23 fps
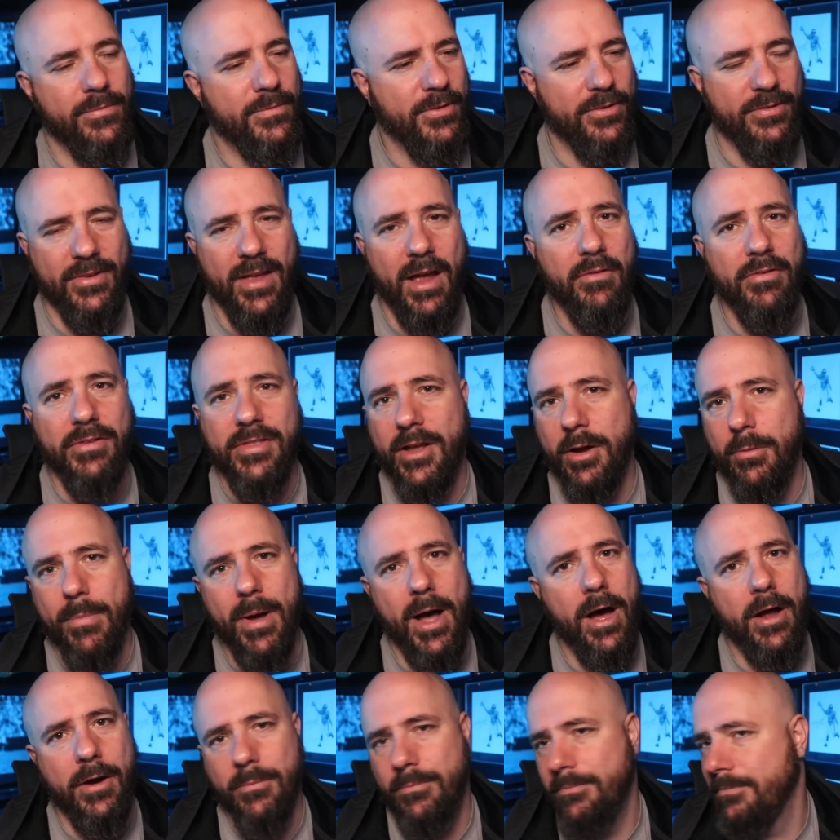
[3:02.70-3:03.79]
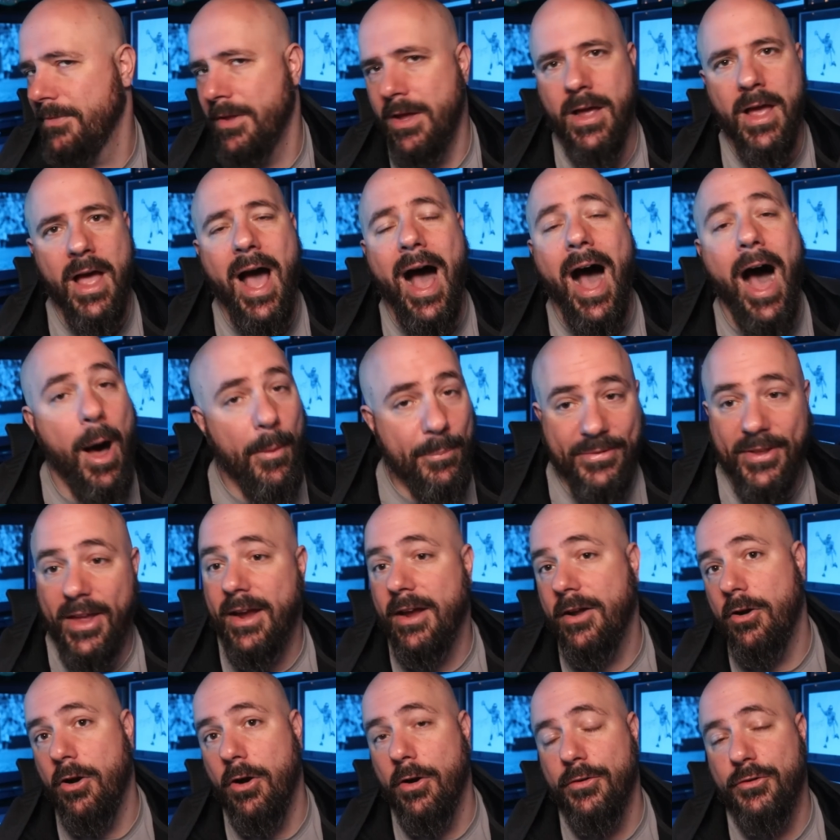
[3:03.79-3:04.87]
just everything about him, I'm
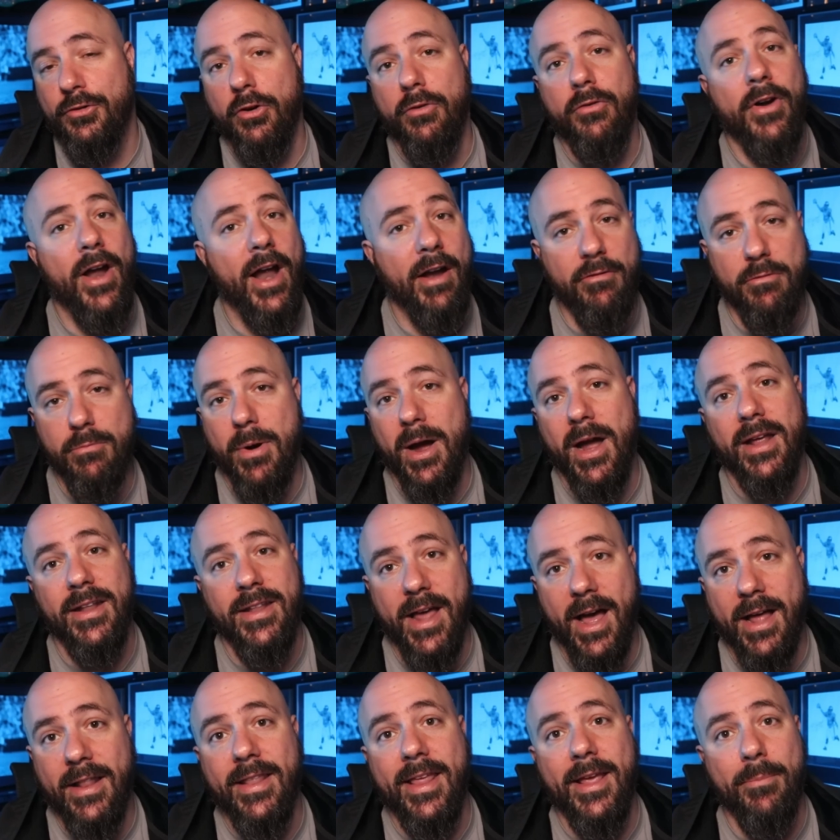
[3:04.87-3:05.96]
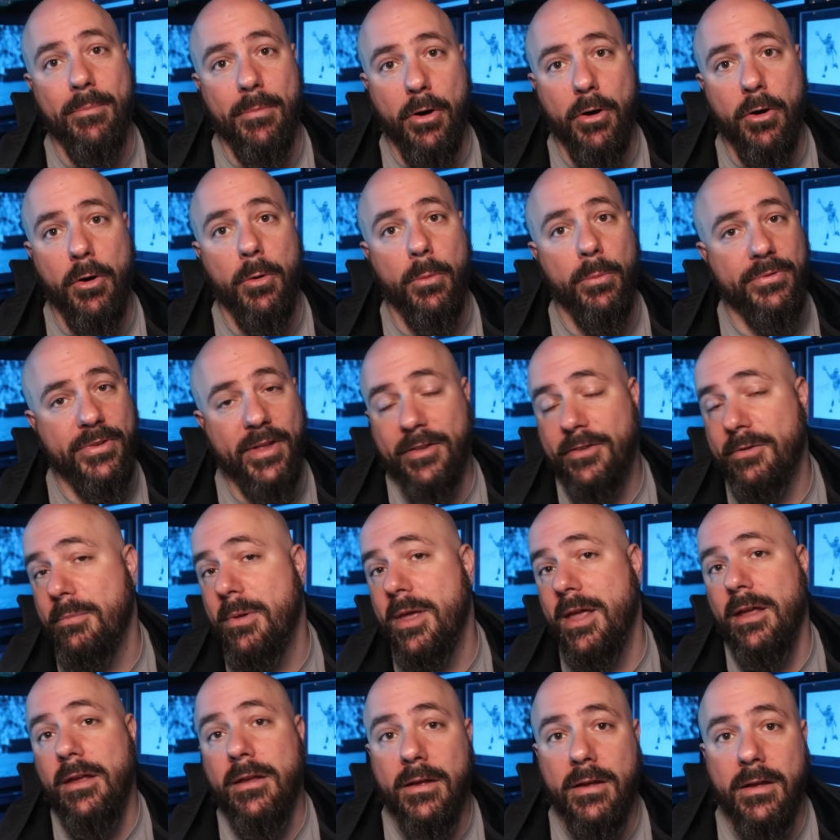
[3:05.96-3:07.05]
taking Hurts over everybody not named Mahomes. That's
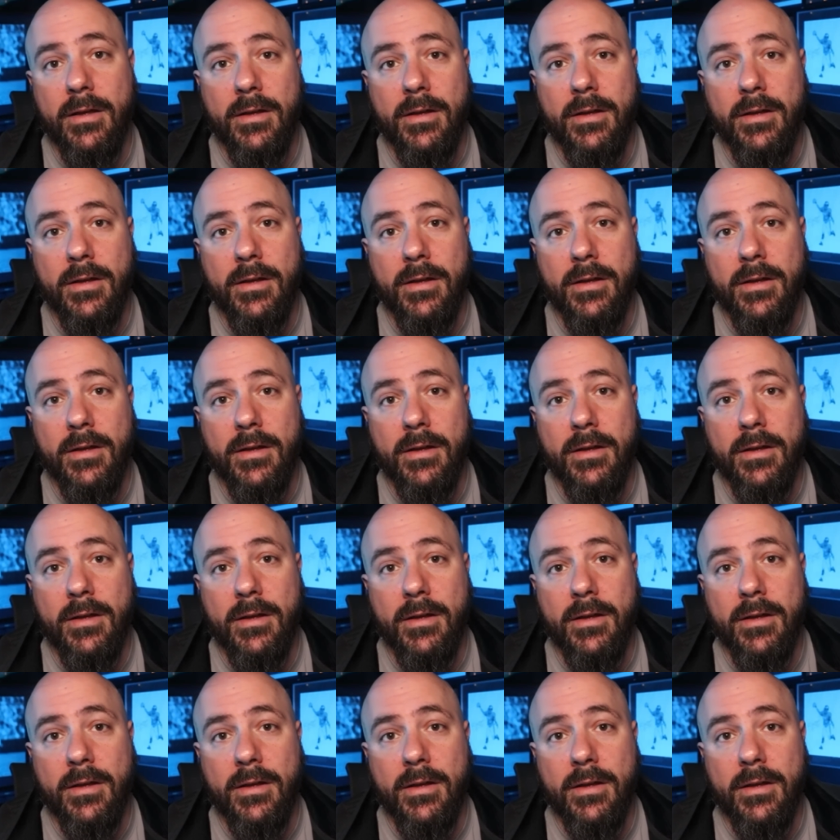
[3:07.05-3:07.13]
me.